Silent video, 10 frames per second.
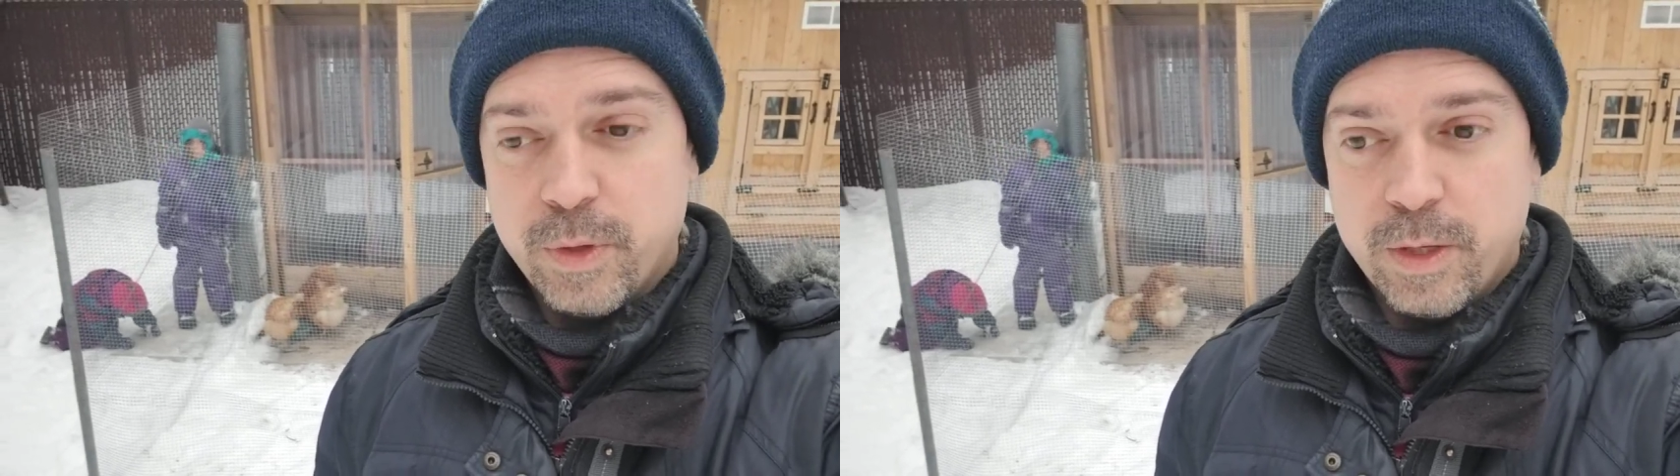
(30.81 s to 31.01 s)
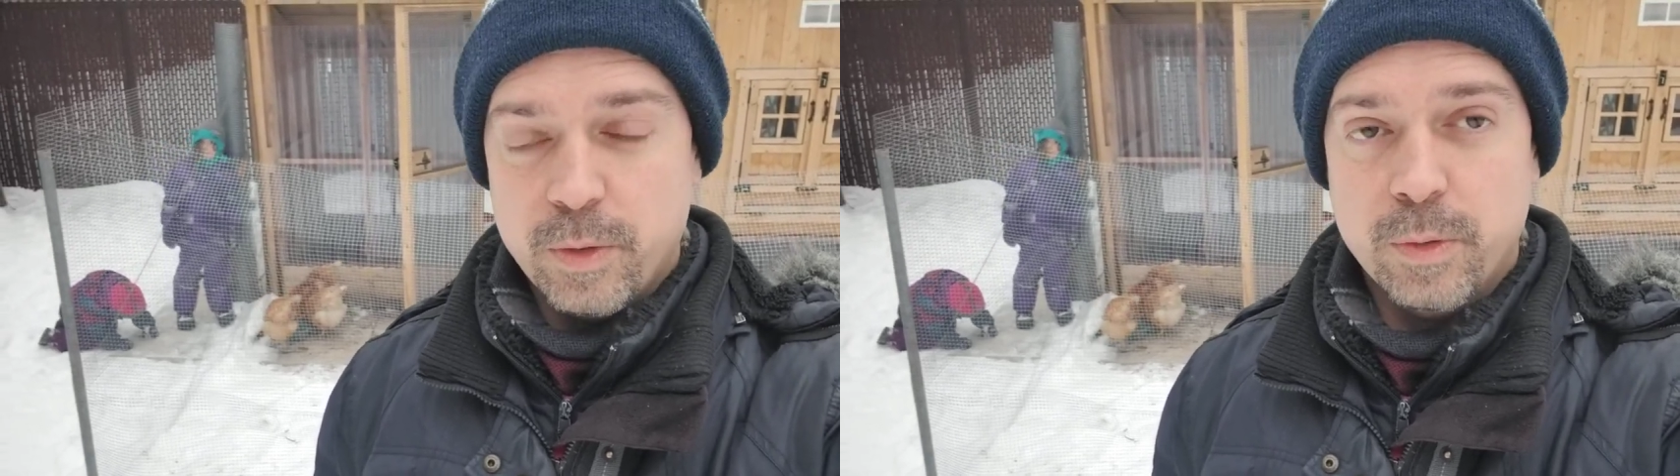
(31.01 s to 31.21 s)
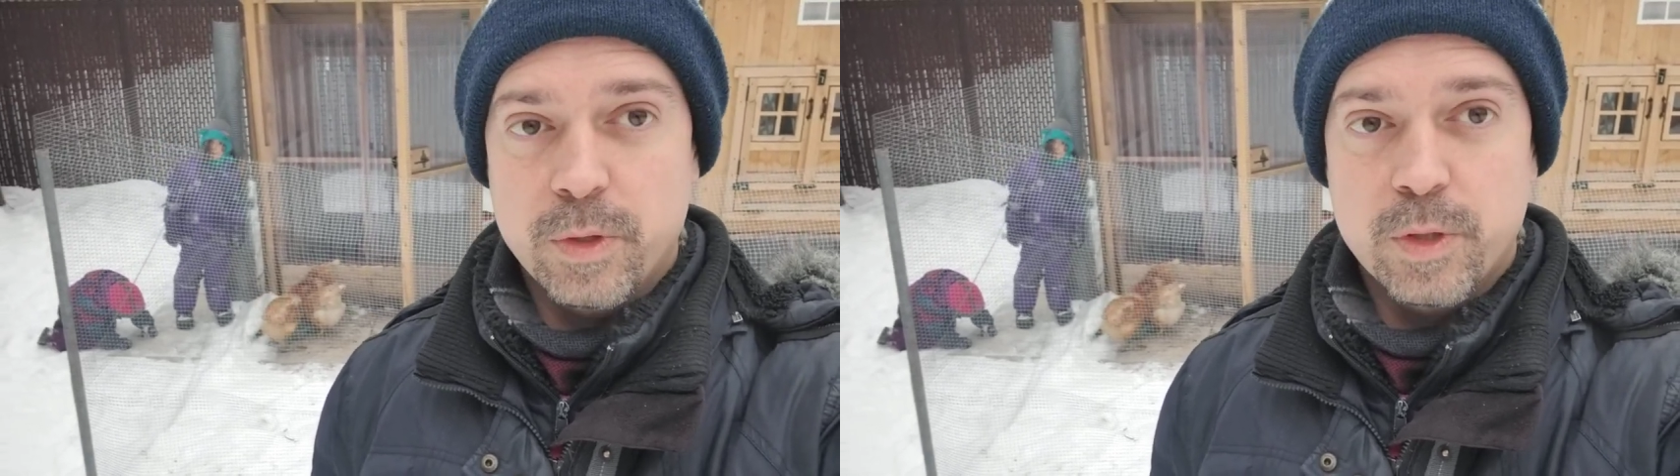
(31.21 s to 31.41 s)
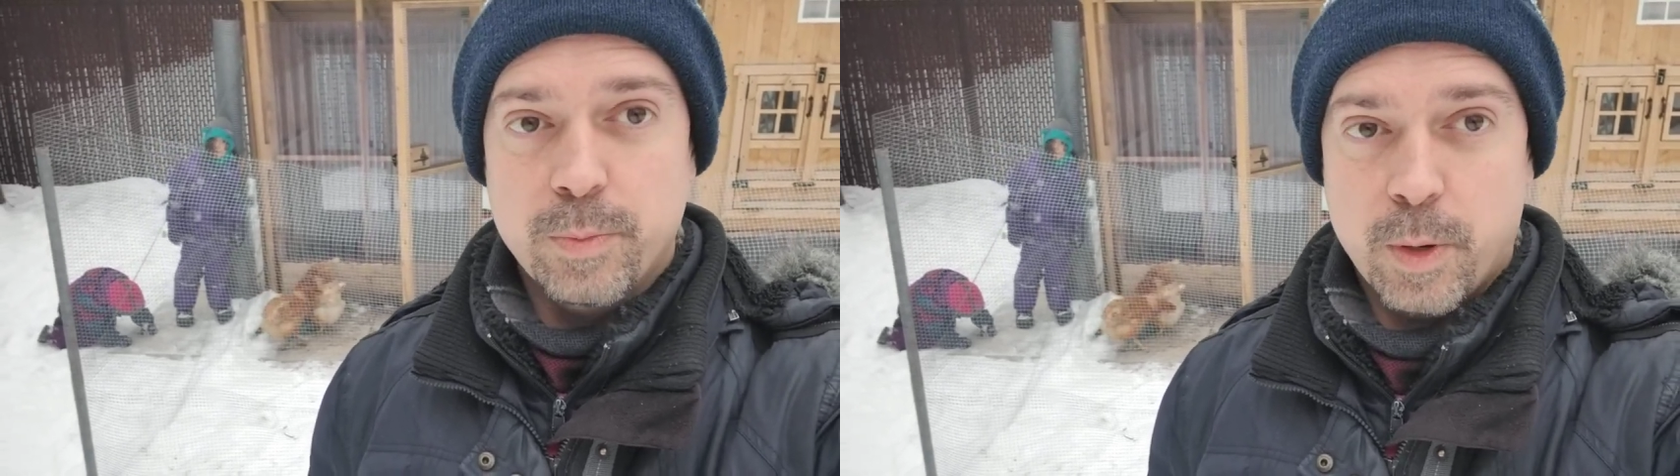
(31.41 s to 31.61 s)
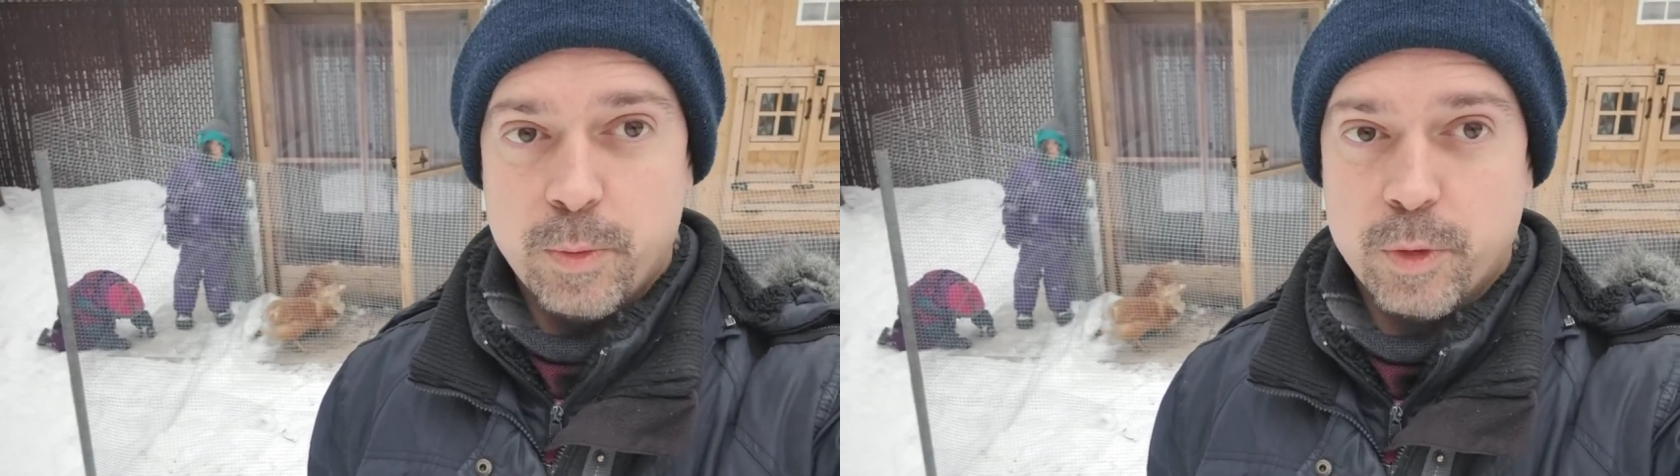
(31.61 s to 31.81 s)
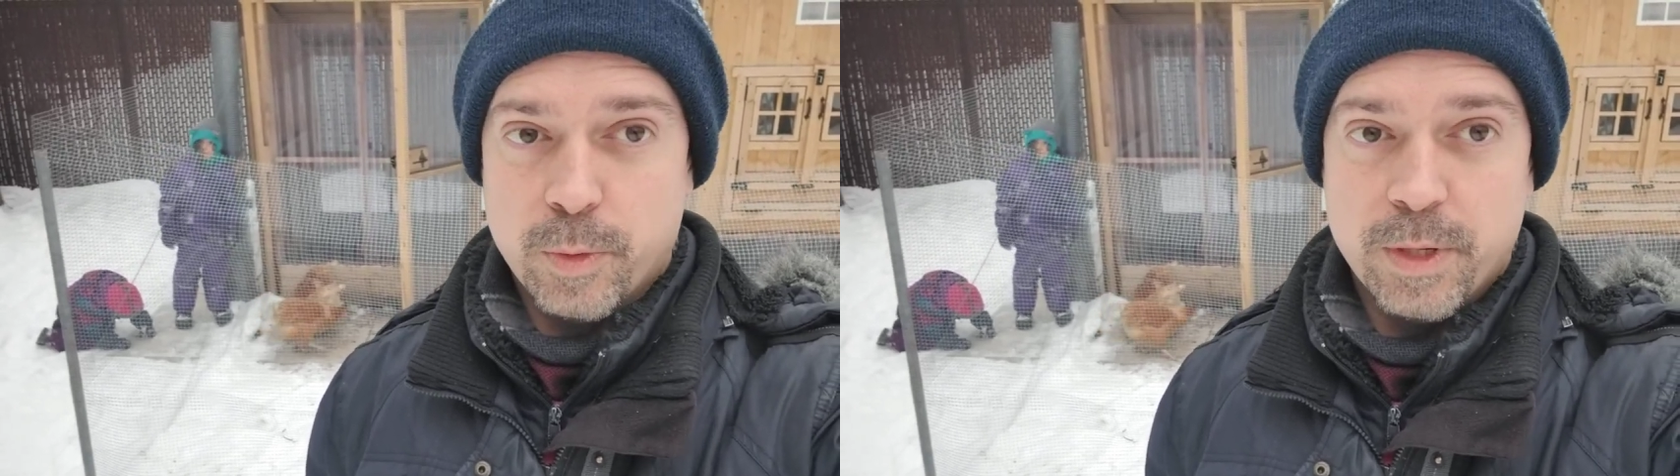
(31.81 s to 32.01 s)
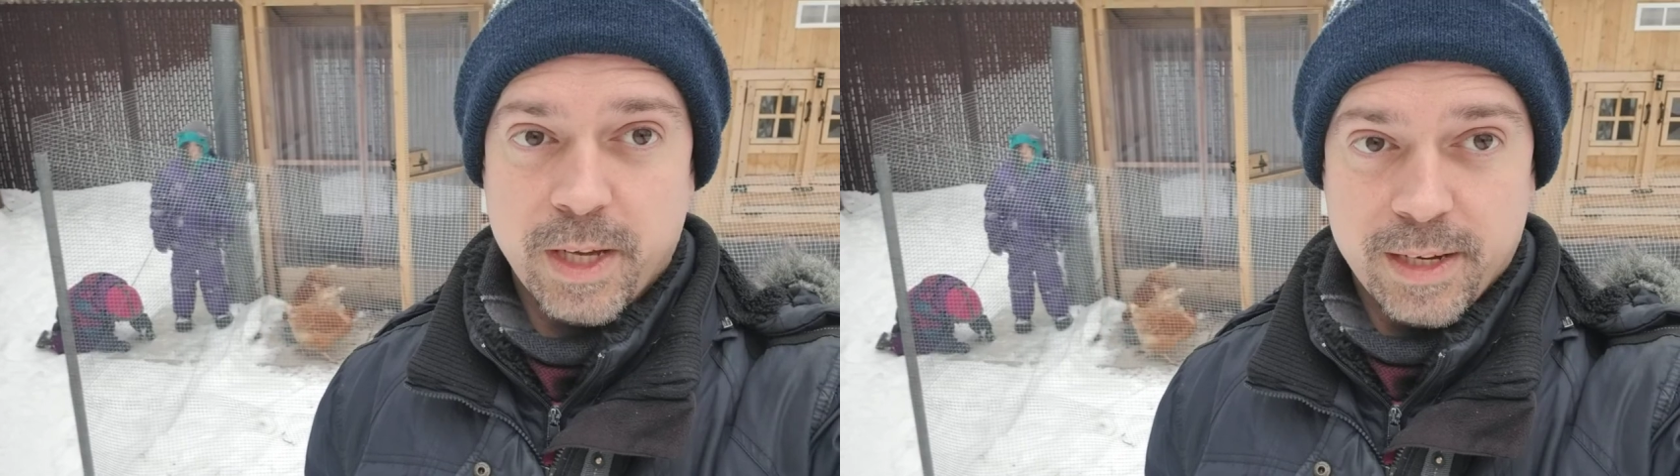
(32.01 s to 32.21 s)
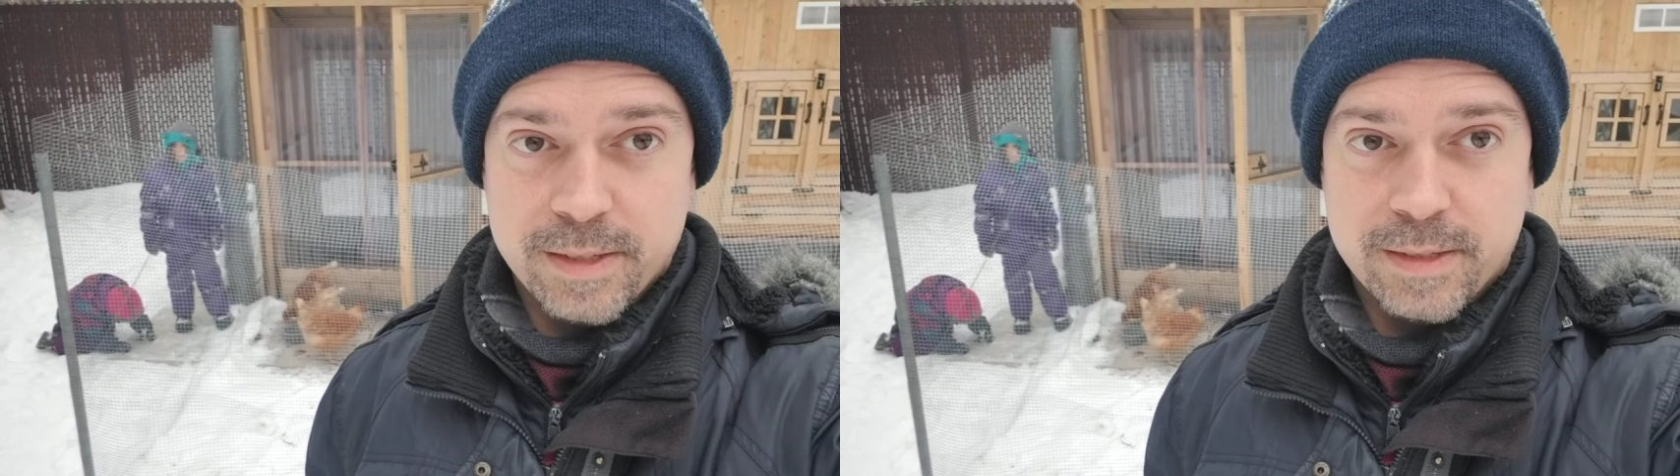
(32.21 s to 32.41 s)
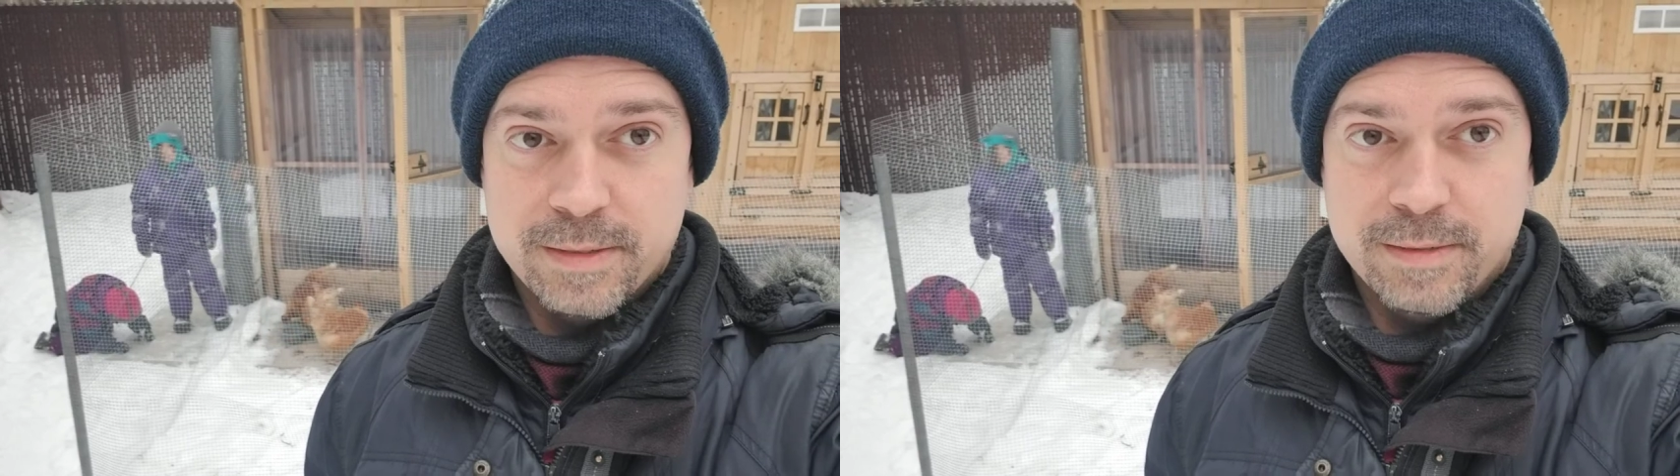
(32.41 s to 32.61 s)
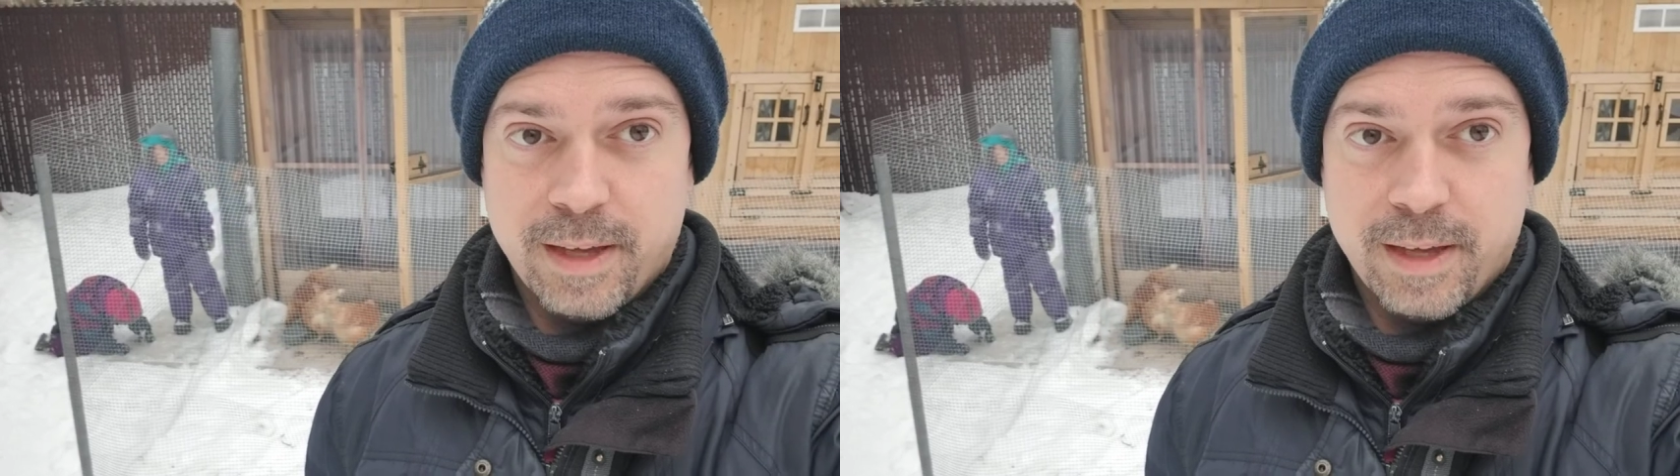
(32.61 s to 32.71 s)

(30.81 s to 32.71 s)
we knew it was pododermatitis,